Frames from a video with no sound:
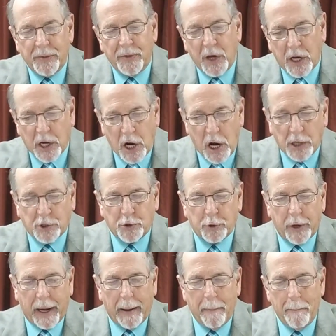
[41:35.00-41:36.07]
the
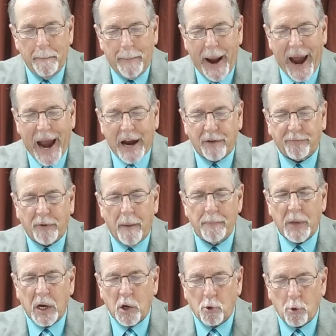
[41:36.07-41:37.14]
country back from
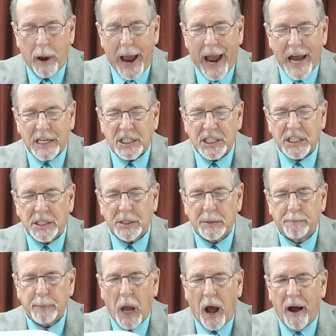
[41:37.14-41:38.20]
the grasp
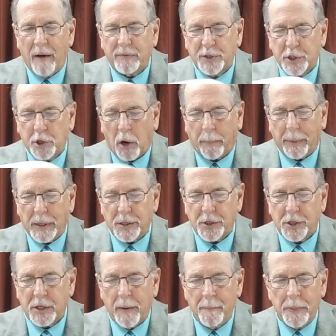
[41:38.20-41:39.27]
of
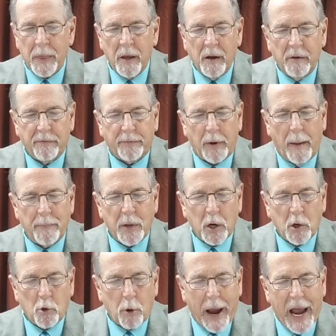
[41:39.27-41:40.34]
serpents from the
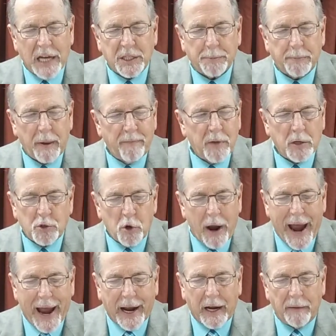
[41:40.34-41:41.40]
grasp of the
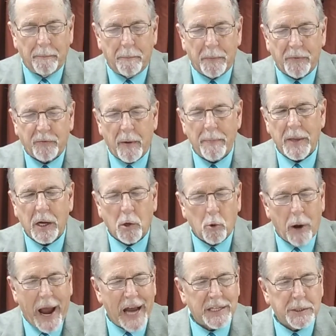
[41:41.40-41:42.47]
dragon, from the
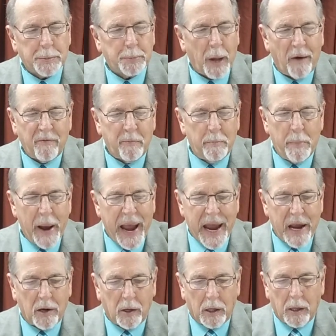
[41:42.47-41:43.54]
grasp of
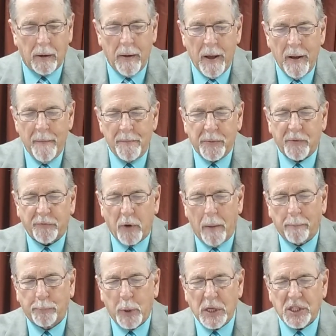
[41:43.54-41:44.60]
Baal,
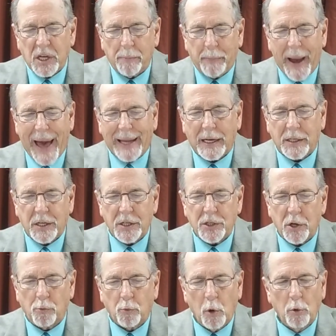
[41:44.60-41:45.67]
from principalities
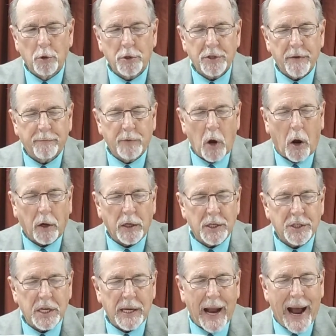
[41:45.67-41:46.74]
and rulers of
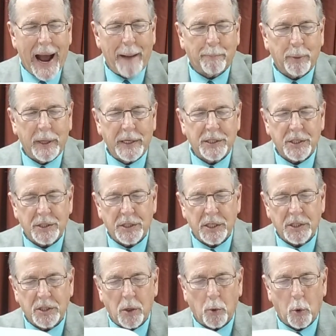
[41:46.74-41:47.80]
darkness in high places,
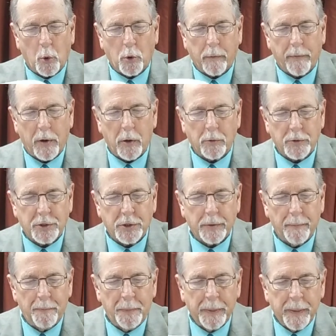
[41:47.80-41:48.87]
says the Lord of
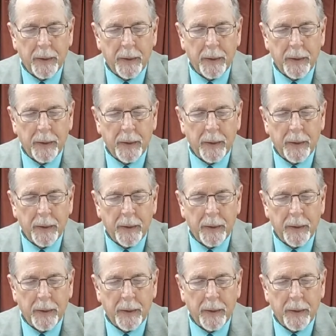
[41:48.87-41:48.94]
hosts.